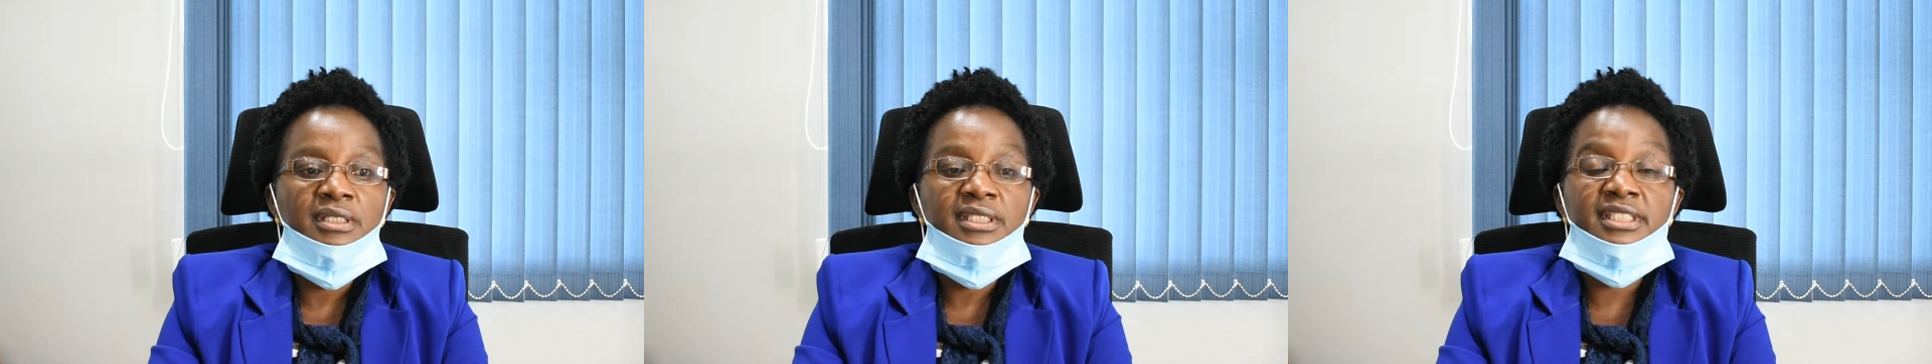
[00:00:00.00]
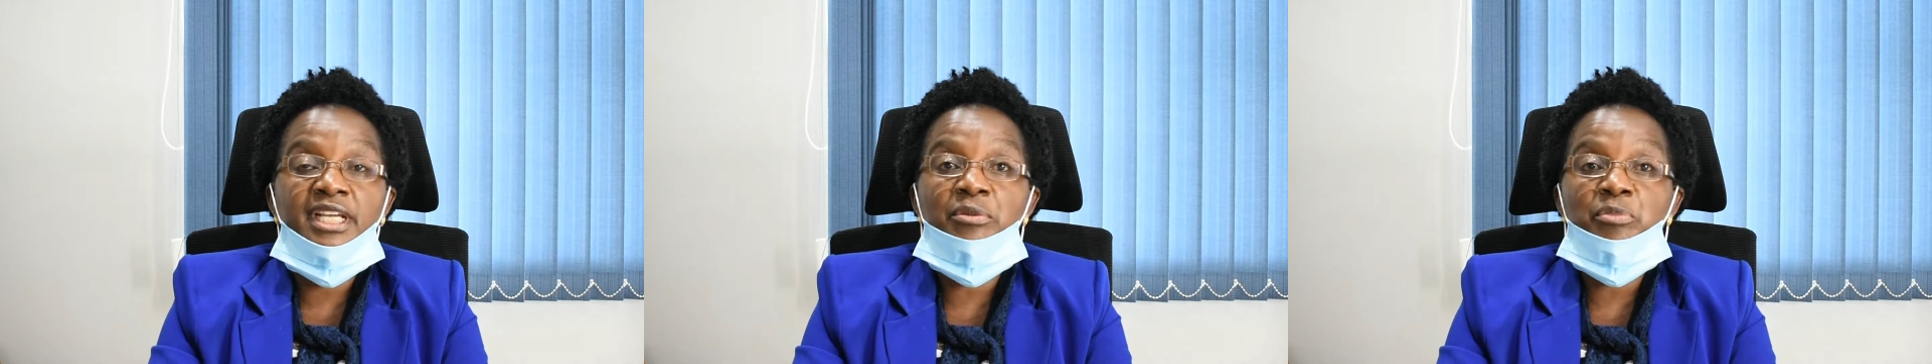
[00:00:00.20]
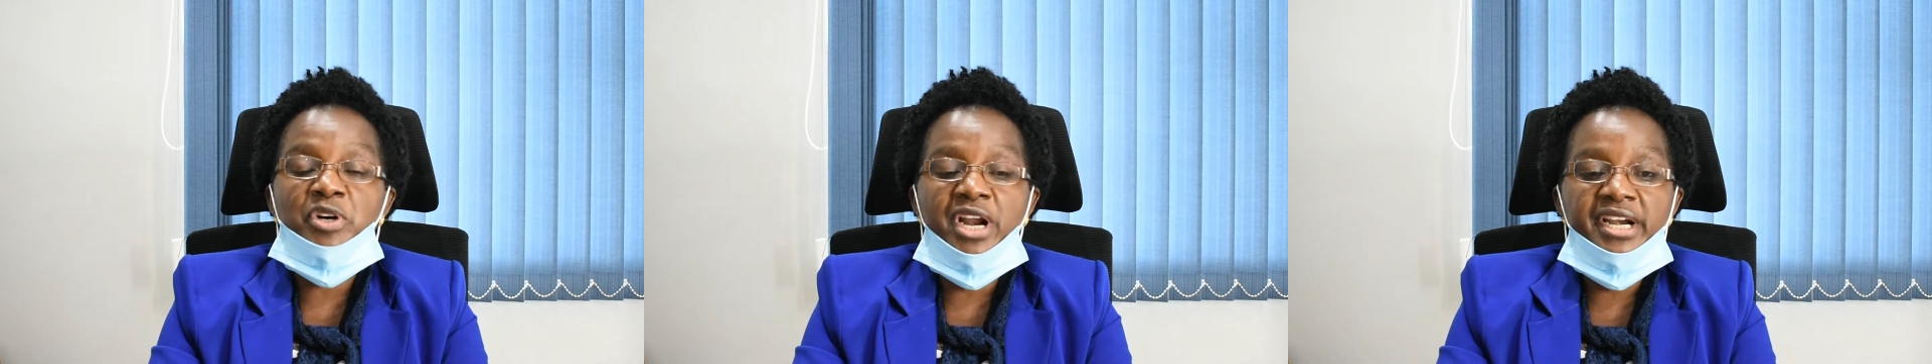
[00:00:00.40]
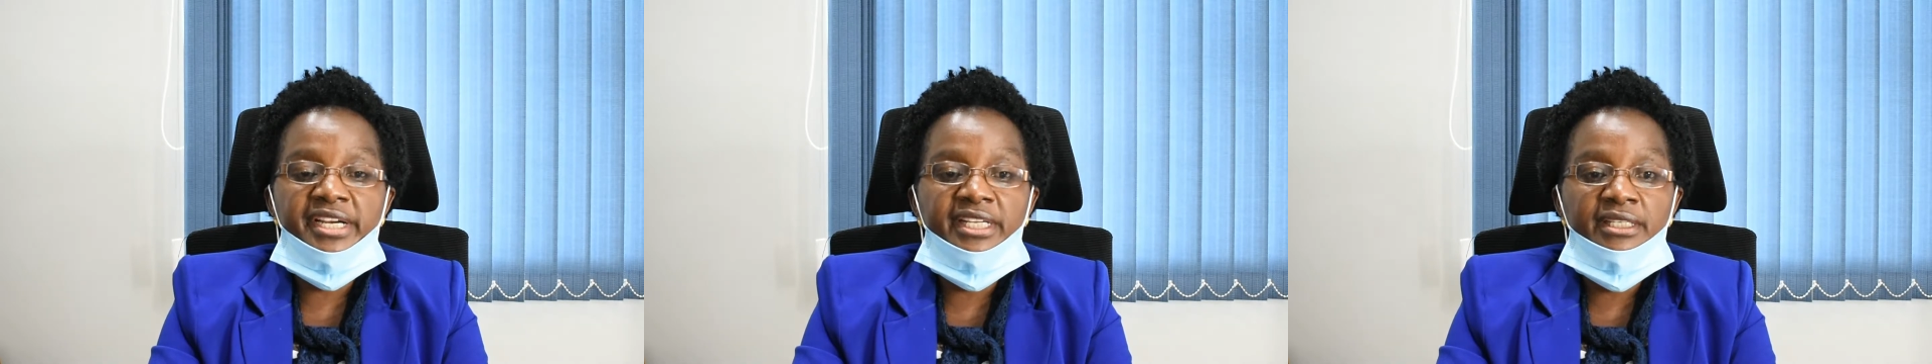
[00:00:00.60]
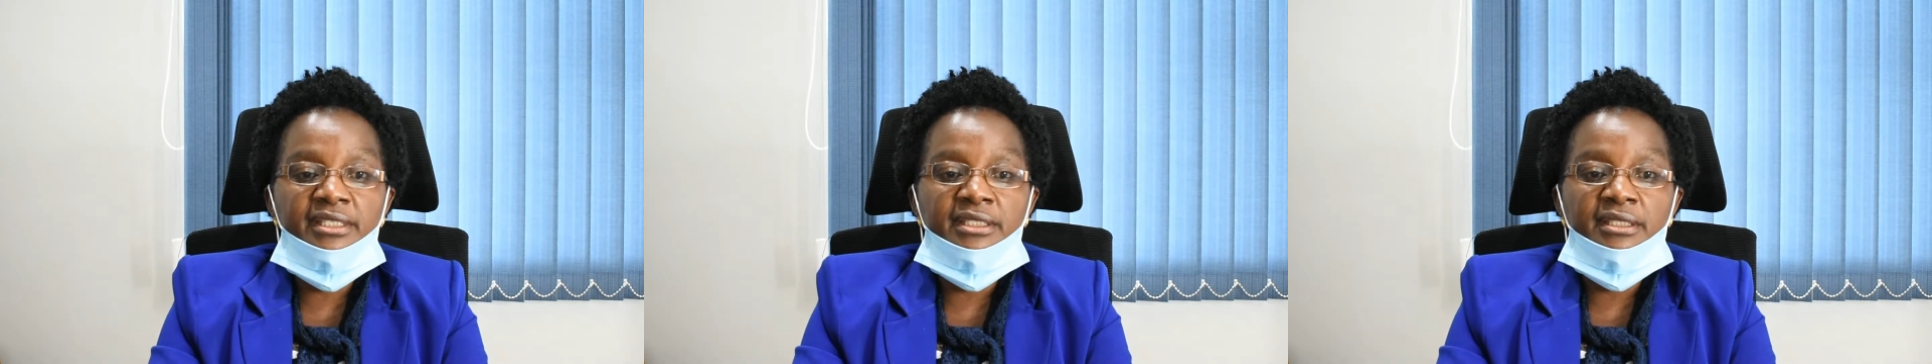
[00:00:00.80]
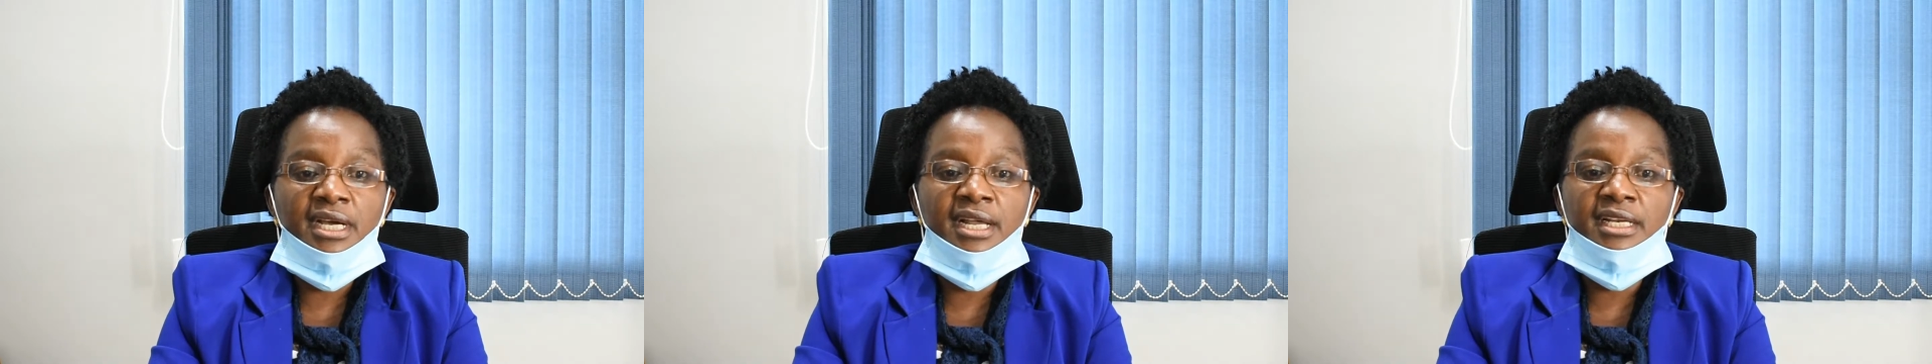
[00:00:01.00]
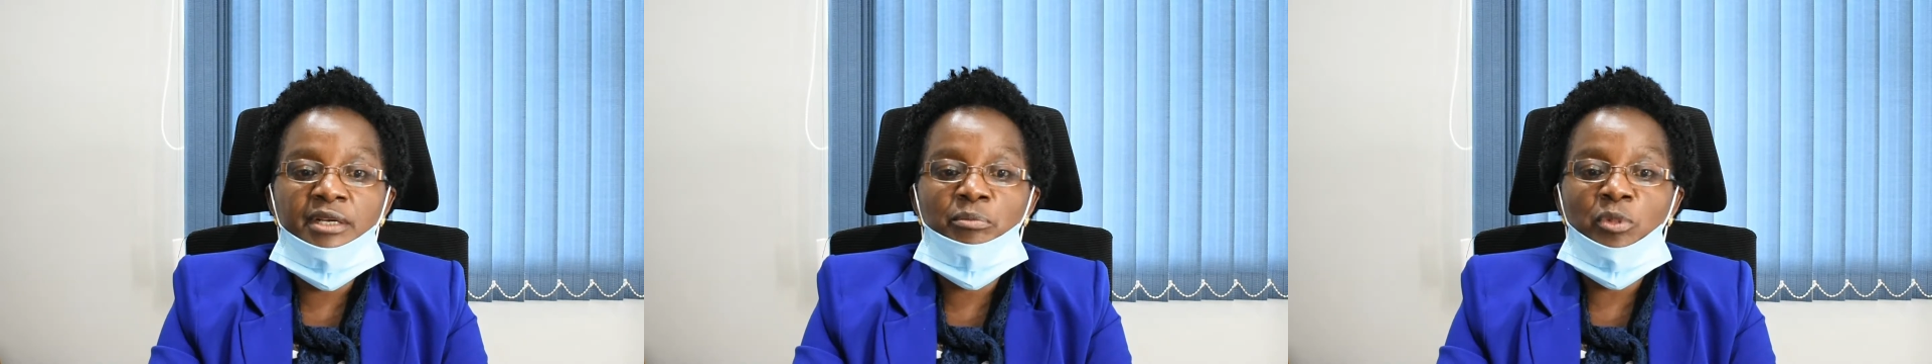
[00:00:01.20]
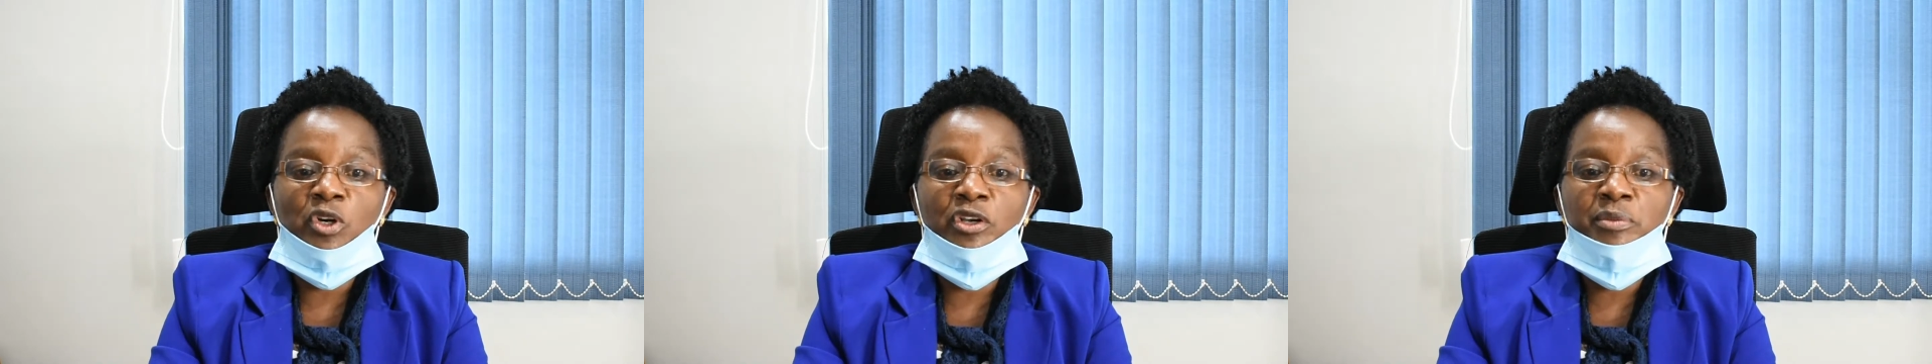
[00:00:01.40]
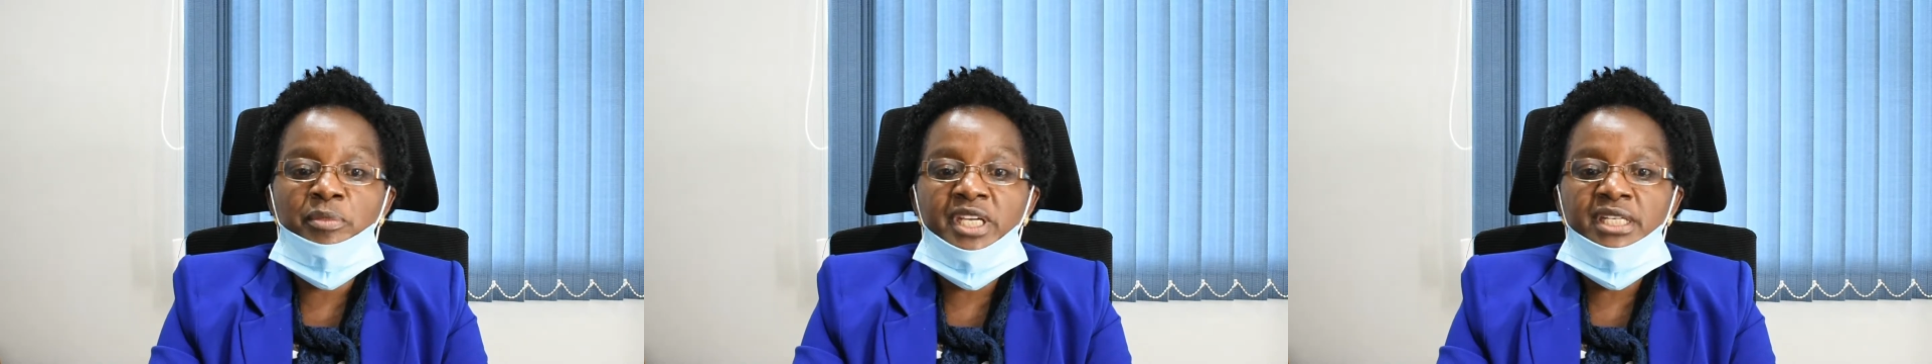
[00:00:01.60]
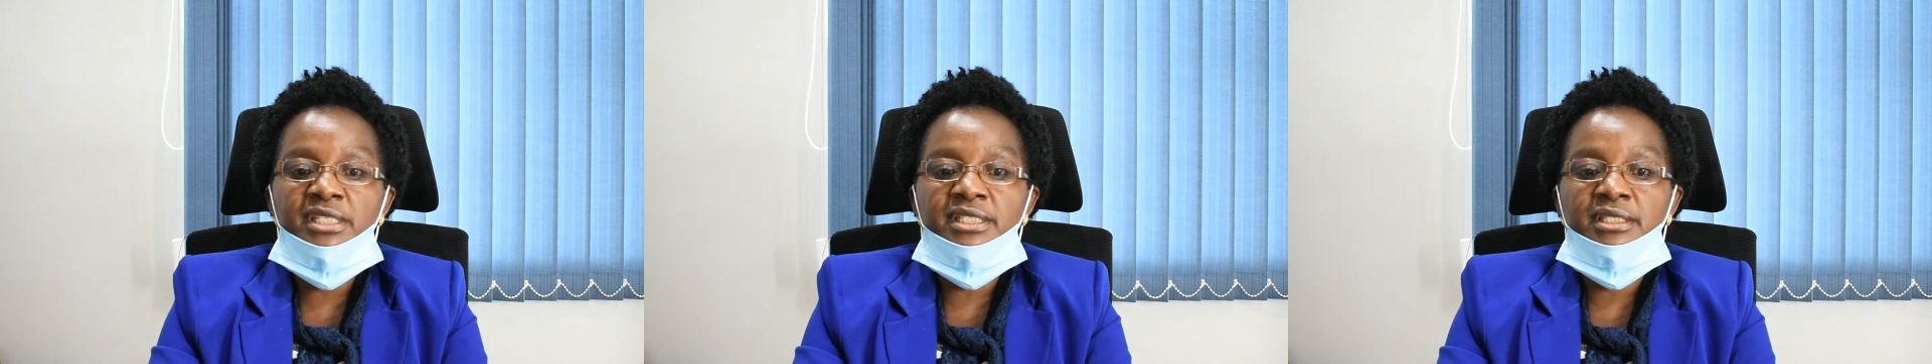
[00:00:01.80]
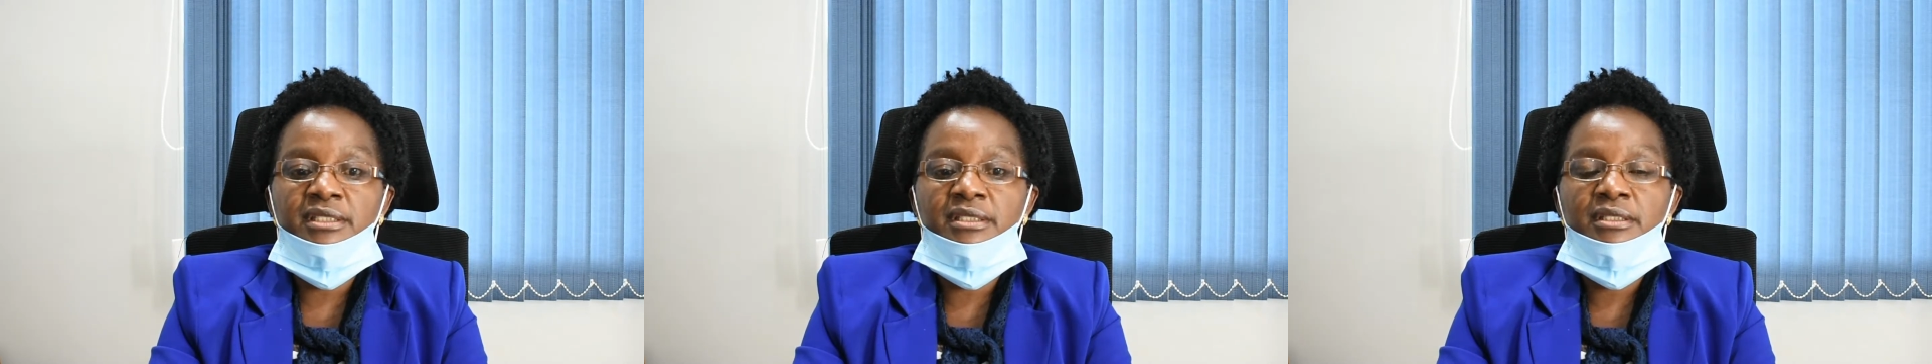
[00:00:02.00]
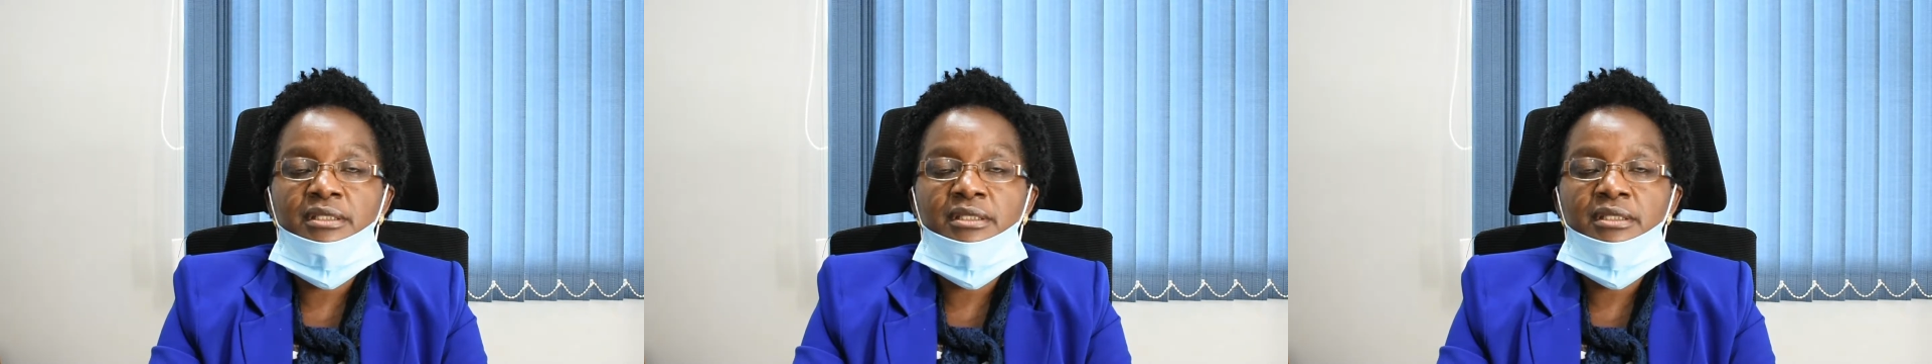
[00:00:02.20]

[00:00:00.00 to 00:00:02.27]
temporary unemployment,